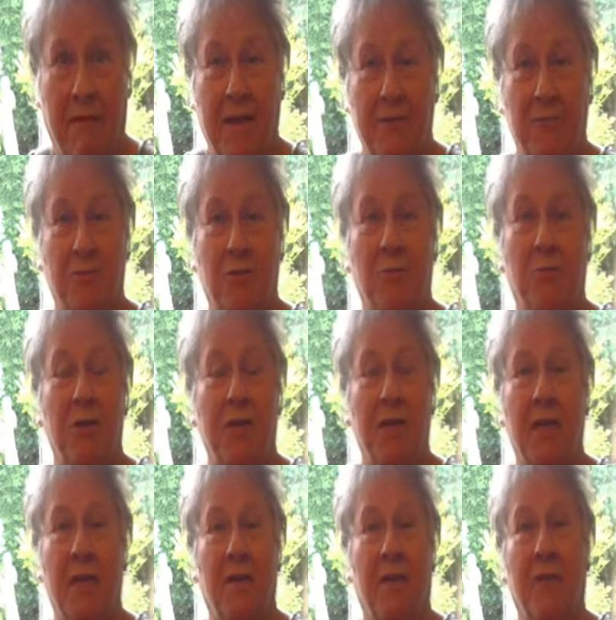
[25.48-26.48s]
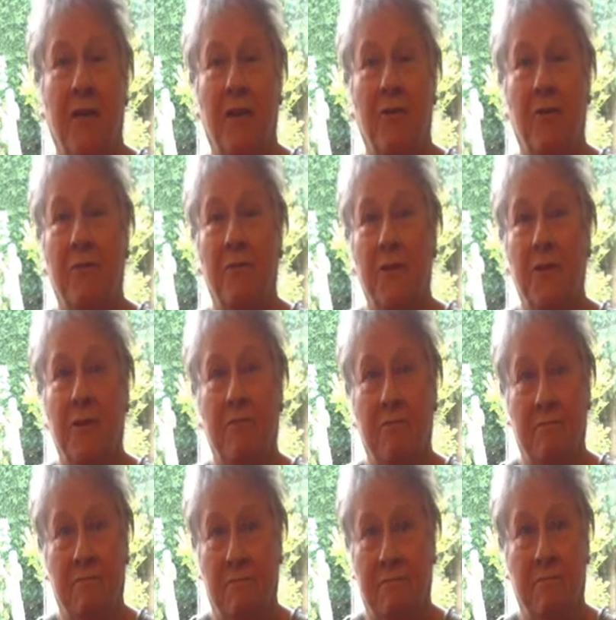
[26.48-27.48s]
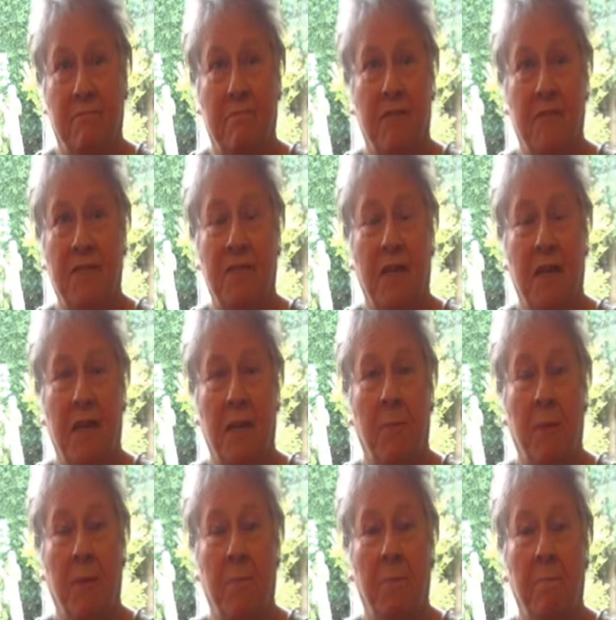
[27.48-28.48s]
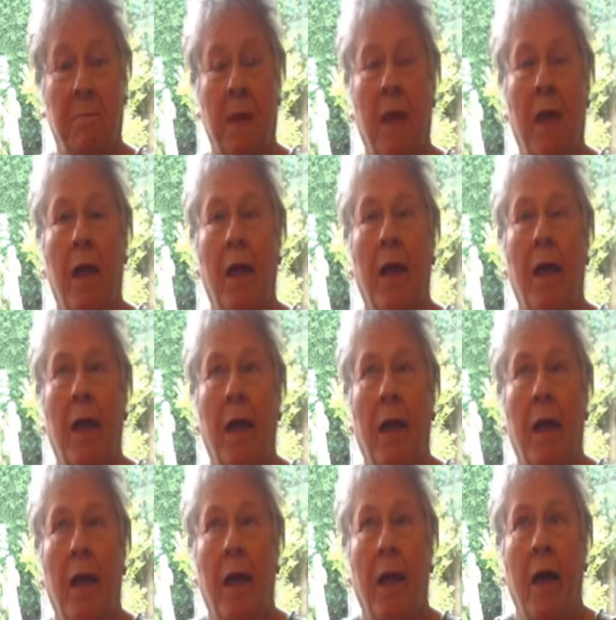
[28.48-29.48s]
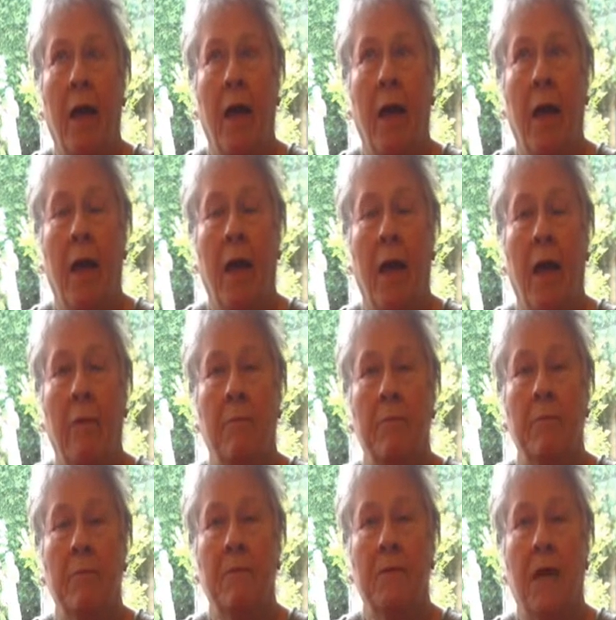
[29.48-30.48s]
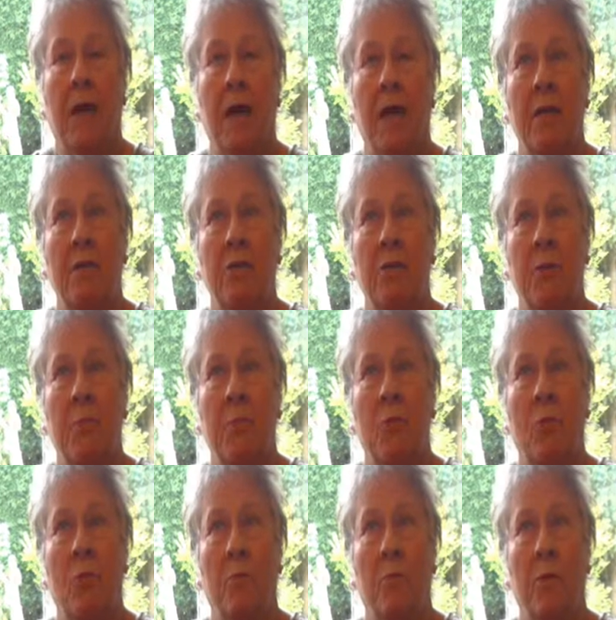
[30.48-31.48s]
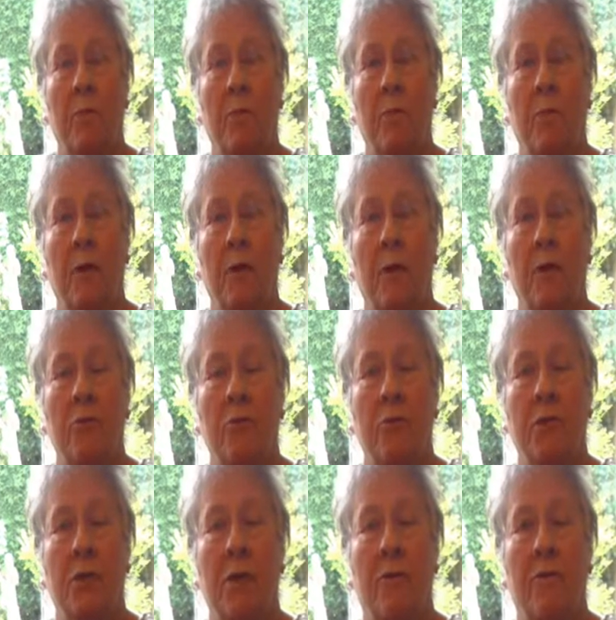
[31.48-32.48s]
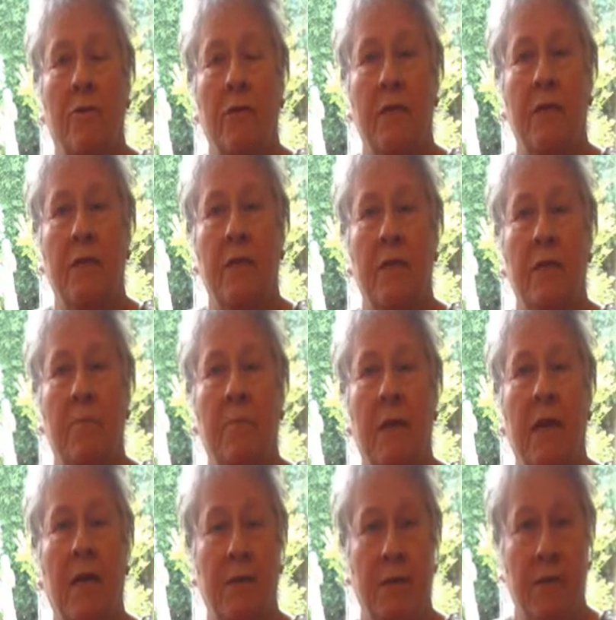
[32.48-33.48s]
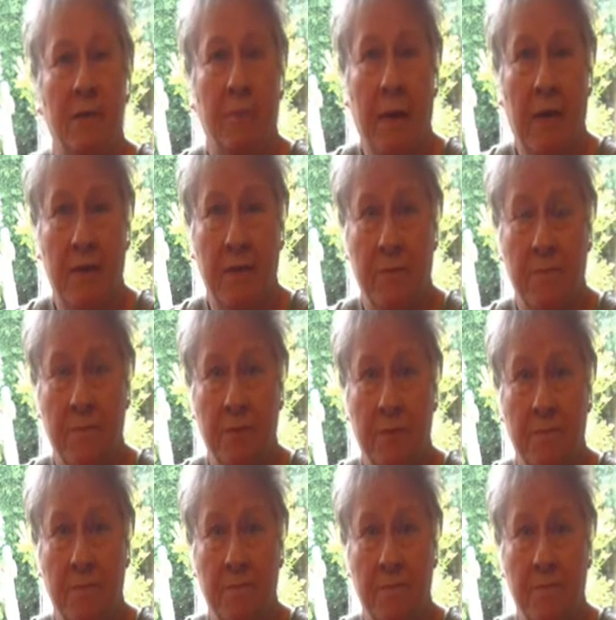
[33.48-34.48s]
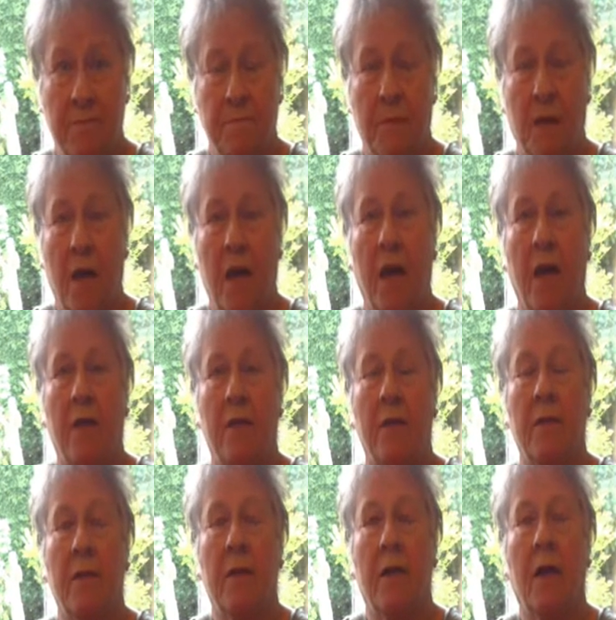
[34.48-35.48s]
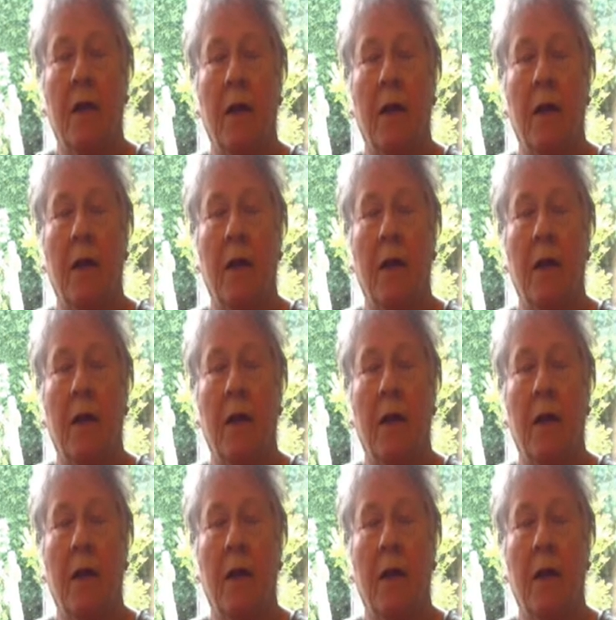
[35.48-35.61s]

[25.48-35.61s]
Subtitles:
That's the only word I can think of to describe it. To add to the problem, I used to have these bladder spasms, and